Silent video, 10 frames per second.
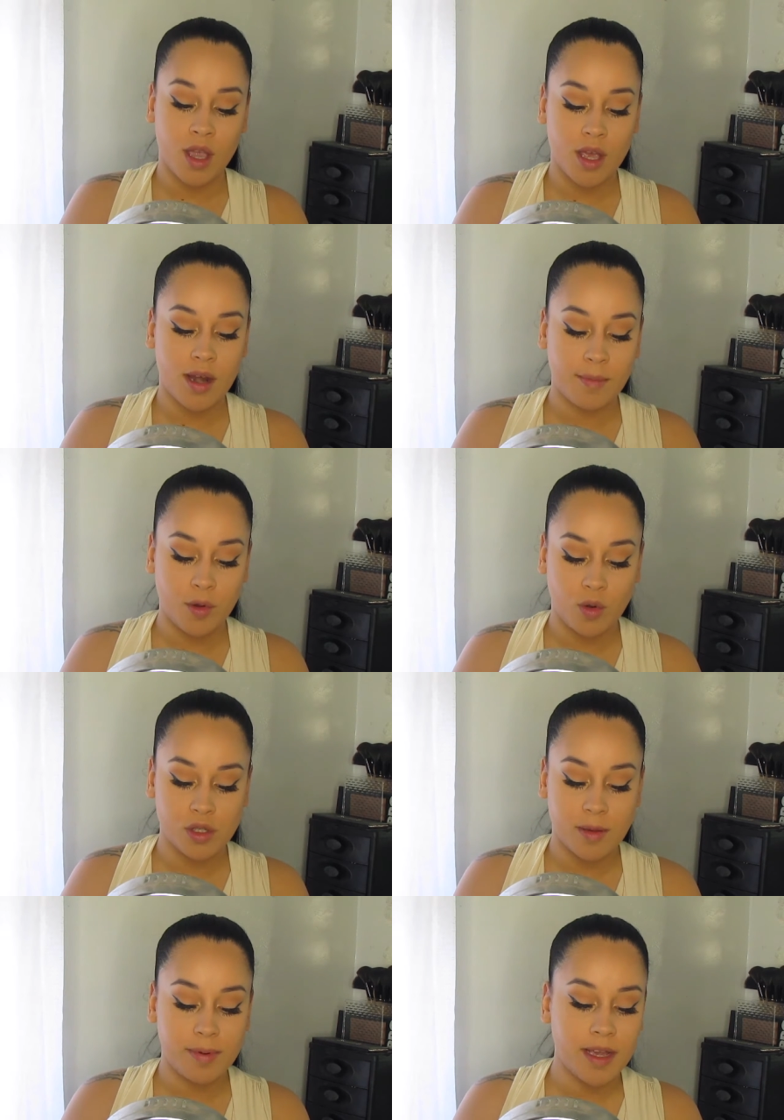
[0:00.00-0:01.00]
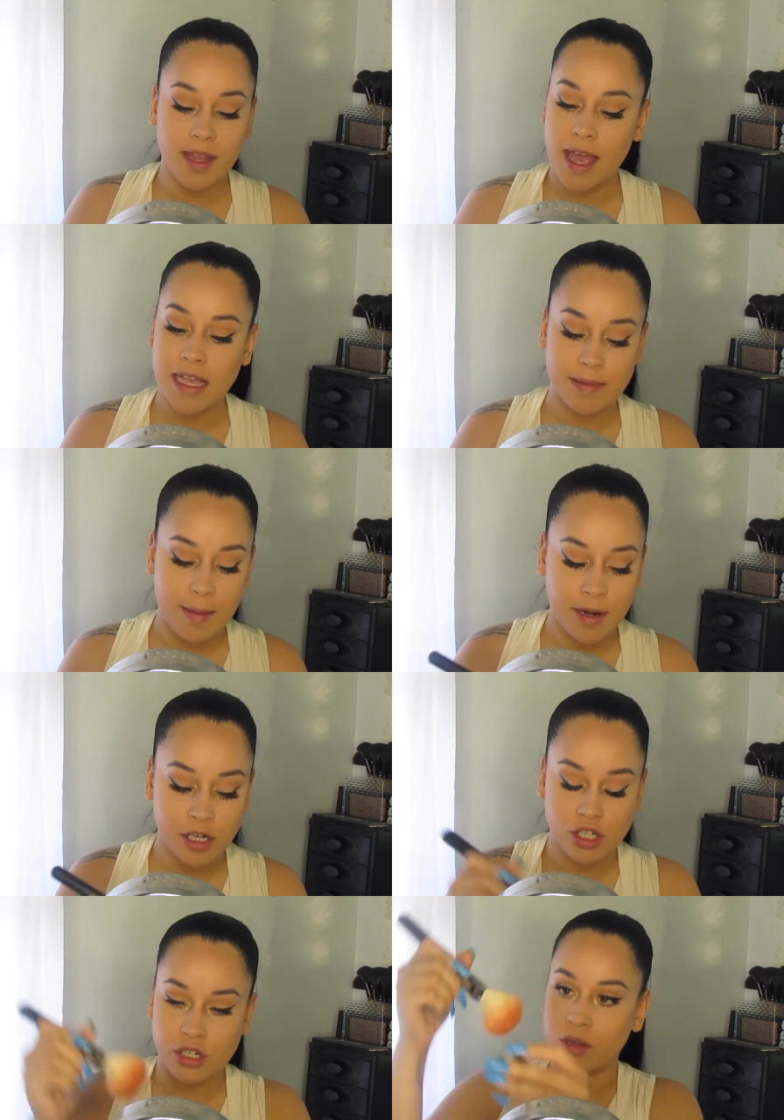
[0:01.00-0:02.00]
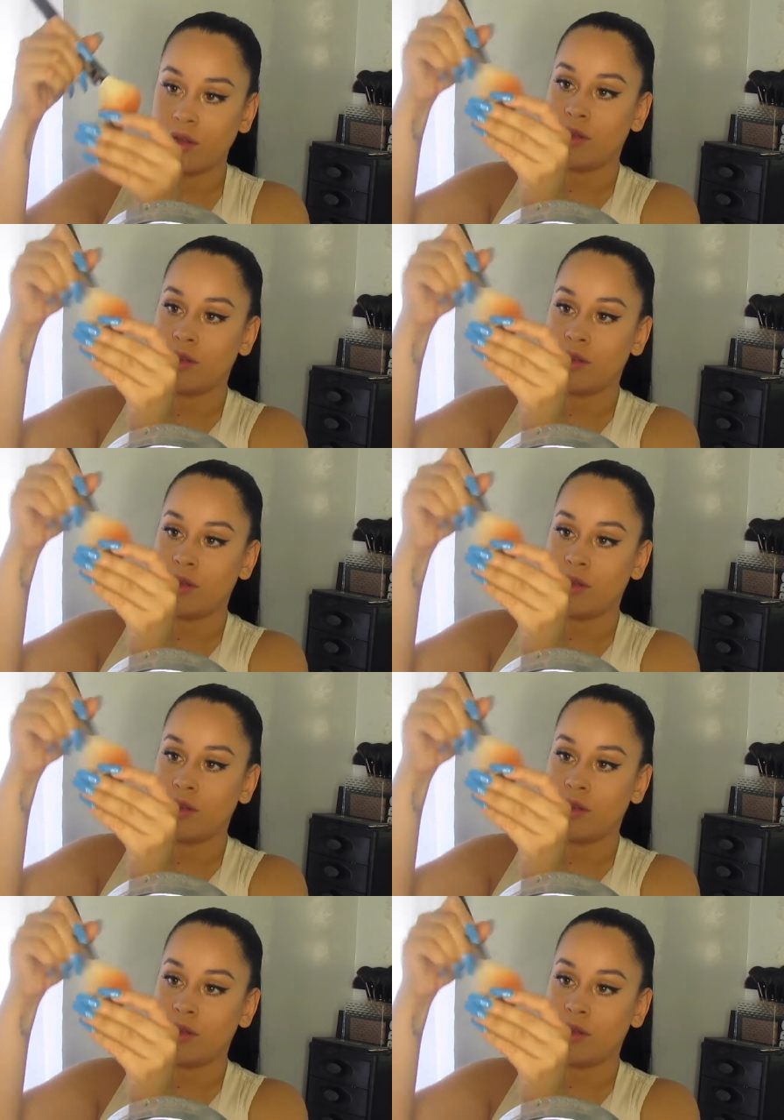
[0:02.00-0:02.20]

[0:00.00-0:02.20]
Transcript: and I'm going to apply that as my blush.